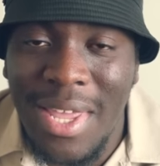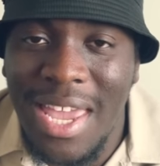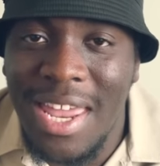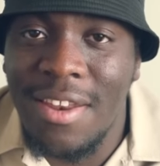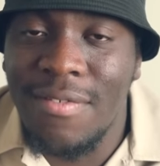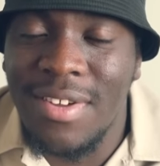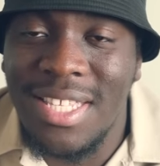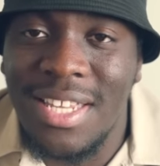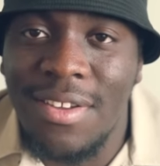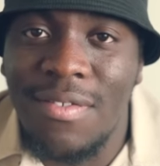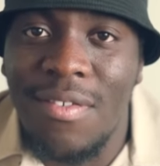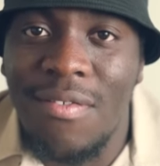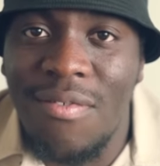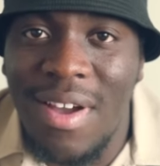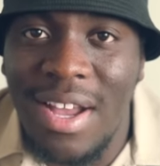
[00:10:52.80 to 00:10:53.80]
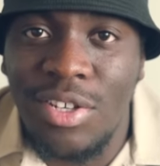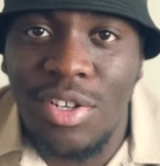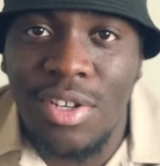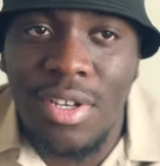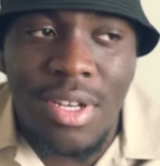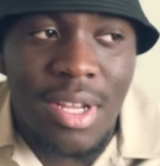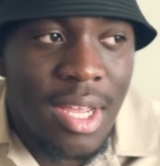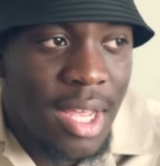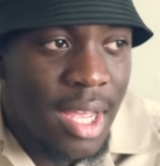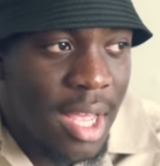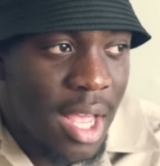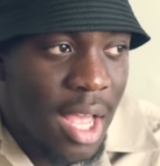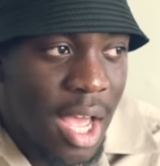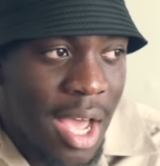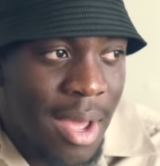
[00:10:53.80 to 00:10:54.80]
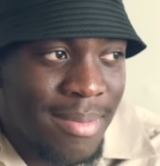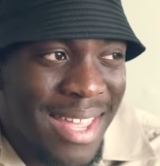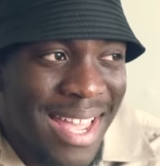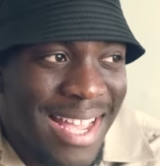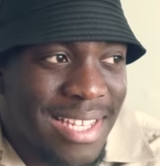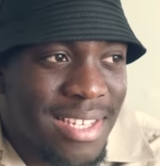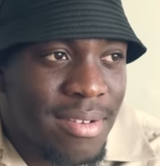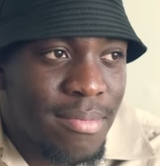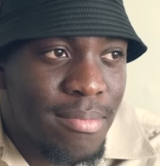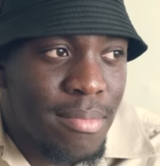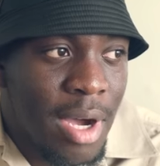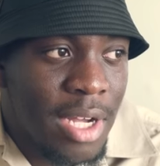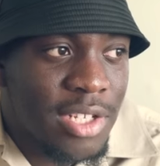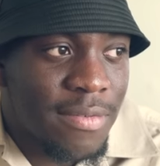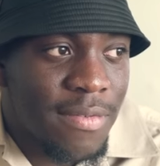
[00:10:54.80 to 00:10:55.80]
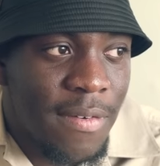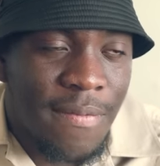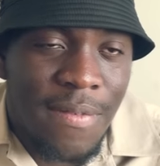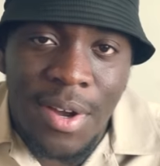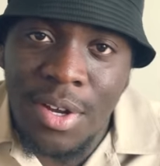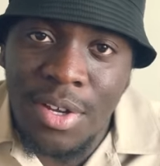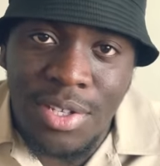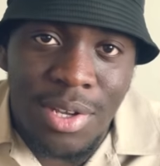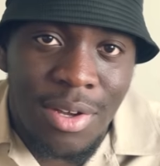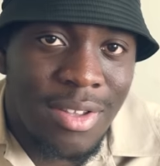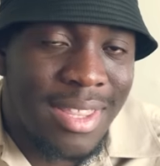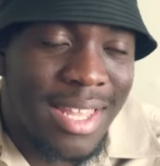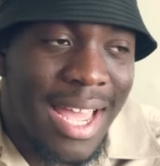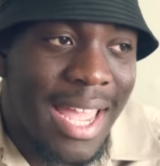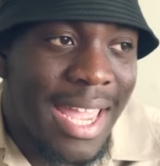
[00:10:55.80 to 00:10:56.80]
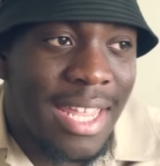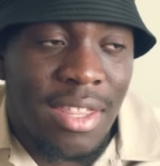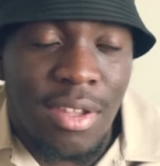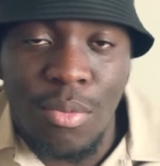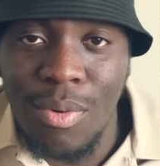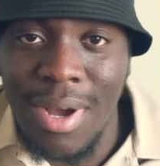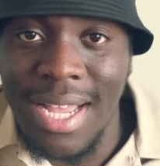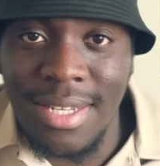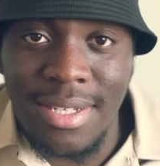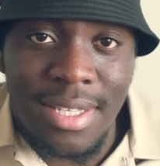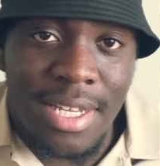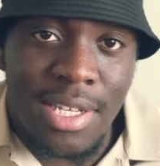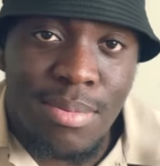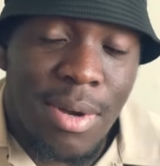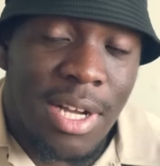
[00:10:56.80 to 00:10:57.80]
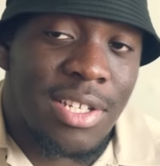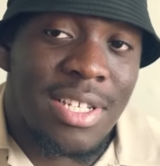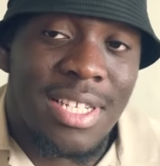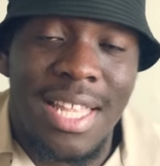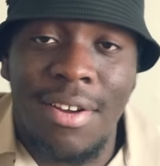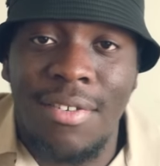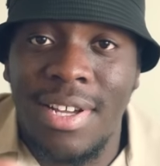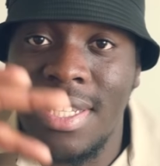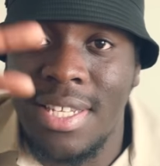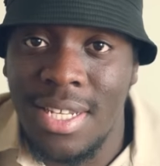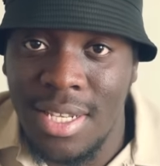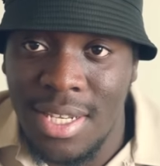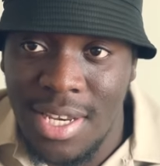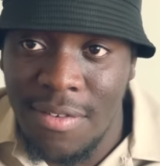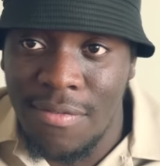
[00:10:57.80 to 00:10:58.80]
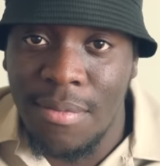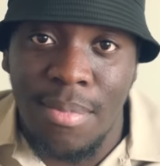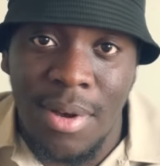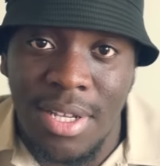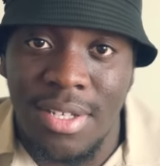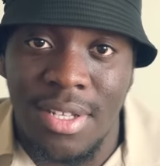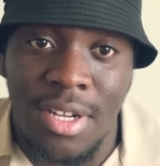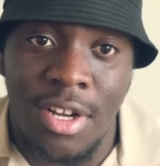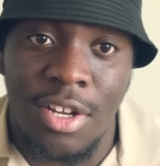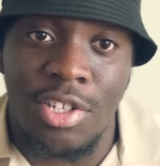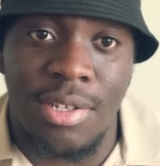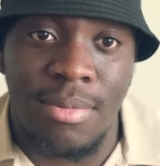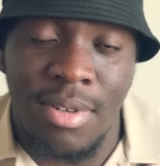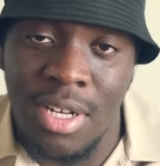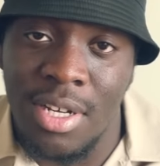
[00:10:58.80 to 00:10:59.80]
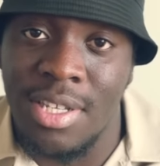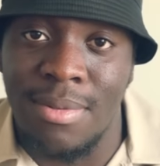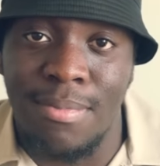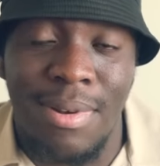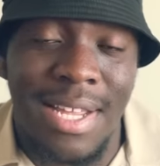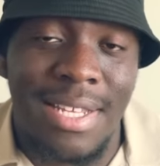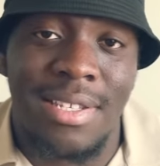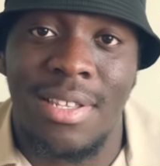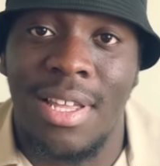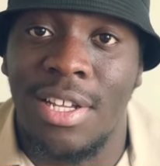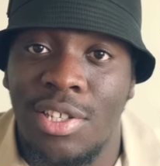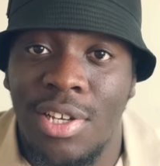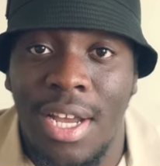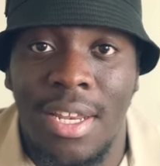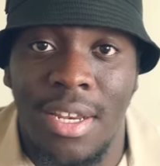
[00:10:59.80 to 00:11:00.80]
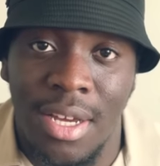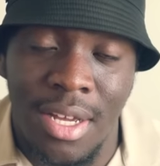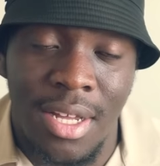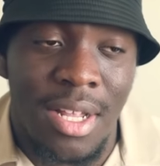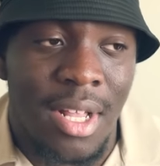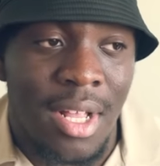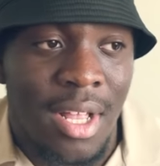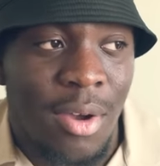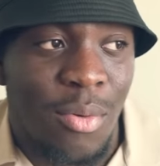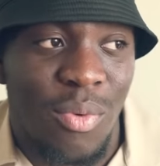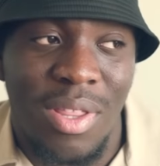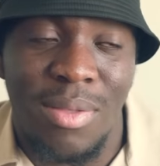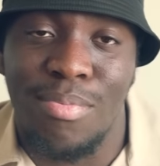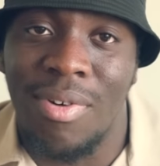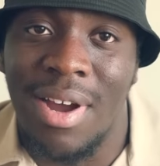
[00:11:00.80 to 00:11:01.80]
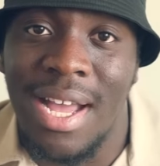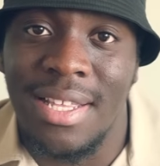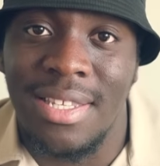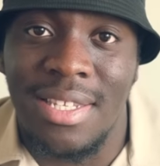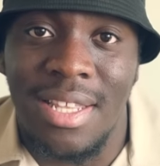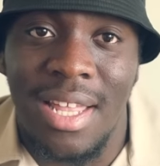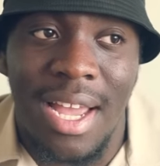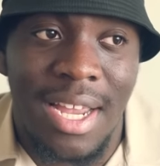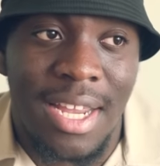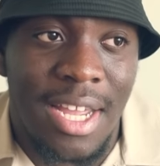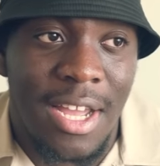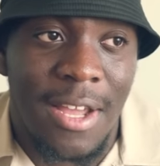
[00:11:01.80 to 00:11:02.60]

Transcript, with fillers: innovative in fashion um, there isn't much of a focus on that in the West as much as there is in different parts of the country because in places China, with brands like